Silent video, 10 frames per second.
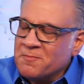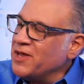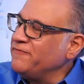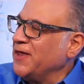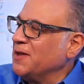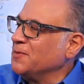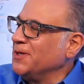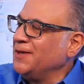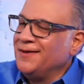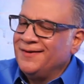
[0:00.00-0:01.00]
my
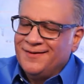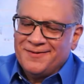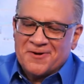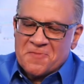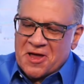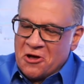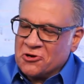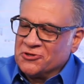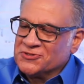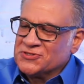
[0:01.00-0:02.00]
family, you know my
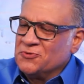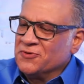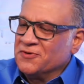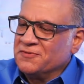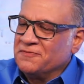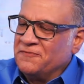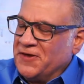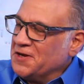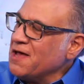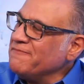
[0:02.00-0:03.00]
uncles who were
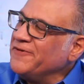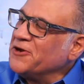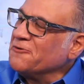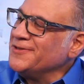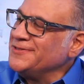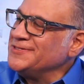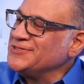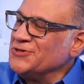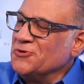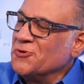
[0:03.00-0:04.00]
Vietnam veterans
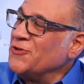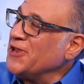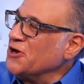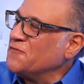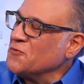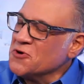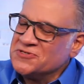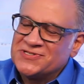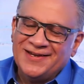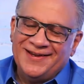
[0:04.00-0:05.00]
who were in the Air
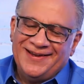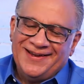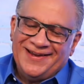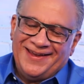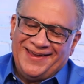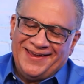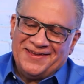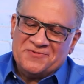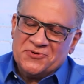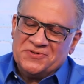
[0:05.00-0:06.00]
Force
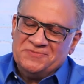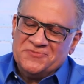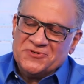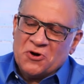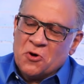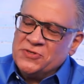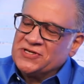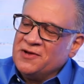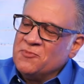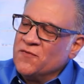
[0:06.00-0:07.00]
and would would always
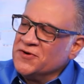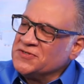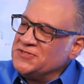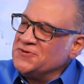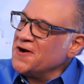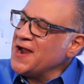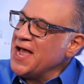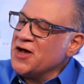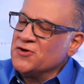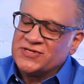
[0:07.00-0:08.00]
come over to our
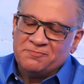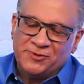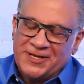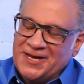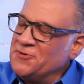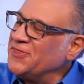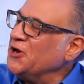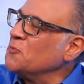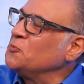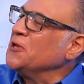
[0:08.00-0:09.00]
house and play with
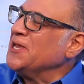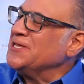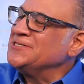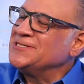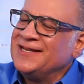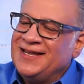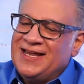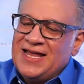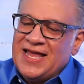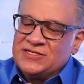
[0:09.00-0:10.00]
airplanes.
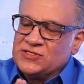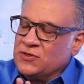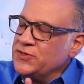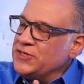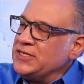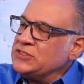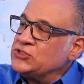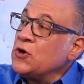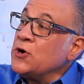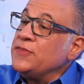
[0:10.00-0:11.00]
And so it, it
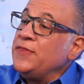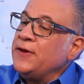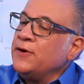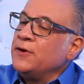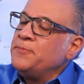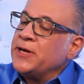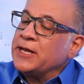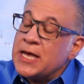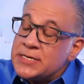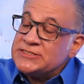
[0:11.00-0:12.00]
started there. But I
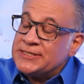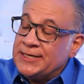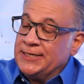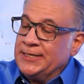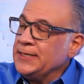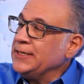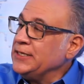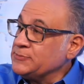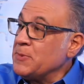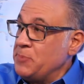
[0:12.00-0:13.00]
gotta say,
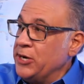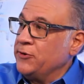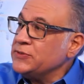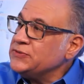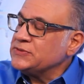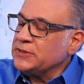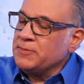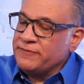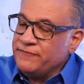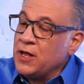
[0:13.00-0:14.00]
it's my parents and
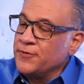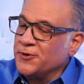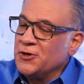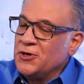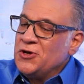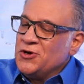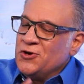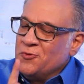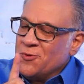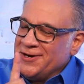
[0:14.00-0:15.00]
my father
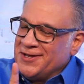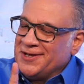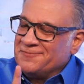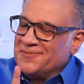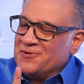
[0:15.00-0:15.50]
who went up